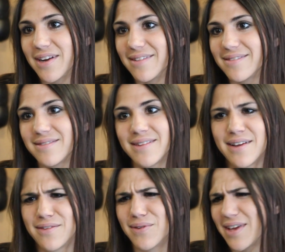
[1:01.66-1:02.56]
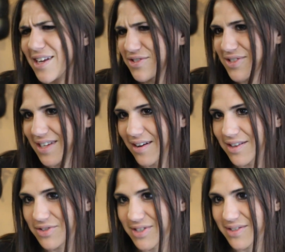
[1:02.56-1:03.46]
different really
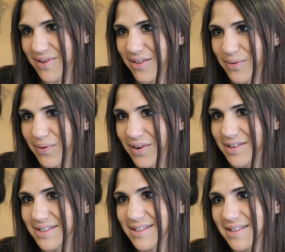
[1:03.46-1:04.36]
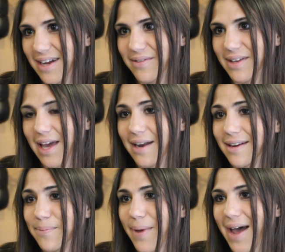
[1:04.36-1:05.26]
interesting countries around the world that
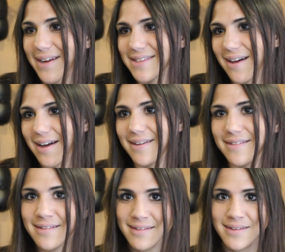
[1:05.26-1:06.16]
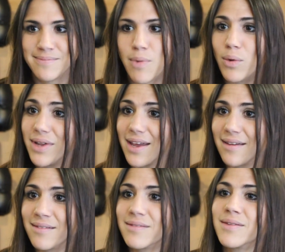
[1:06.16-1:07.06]
really had an impact on
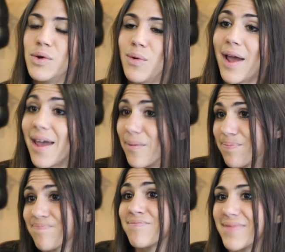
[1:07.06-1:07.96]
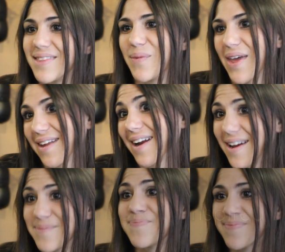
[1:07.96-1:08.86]
molding who I am, the
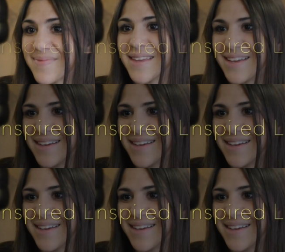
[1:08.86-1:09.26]
way that I am.